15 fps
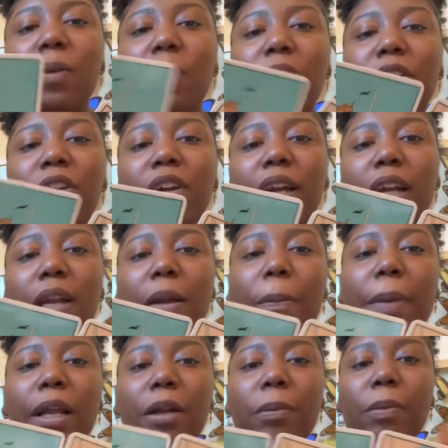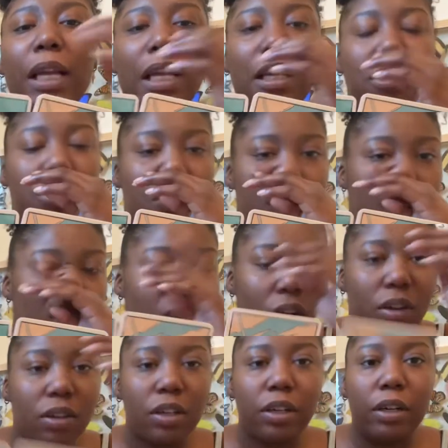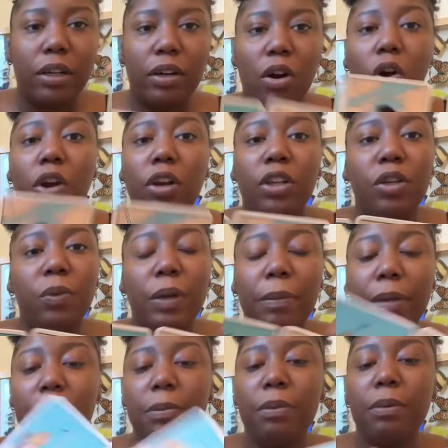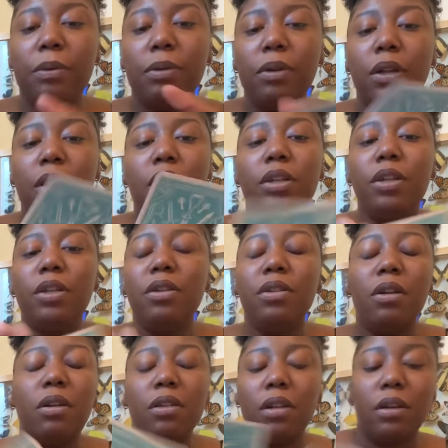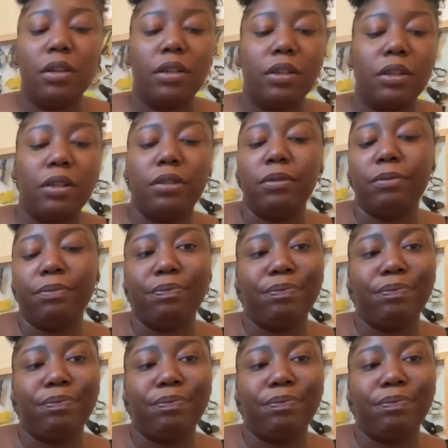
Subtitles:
when you're in a better place, you no longer argue with people. You no longer,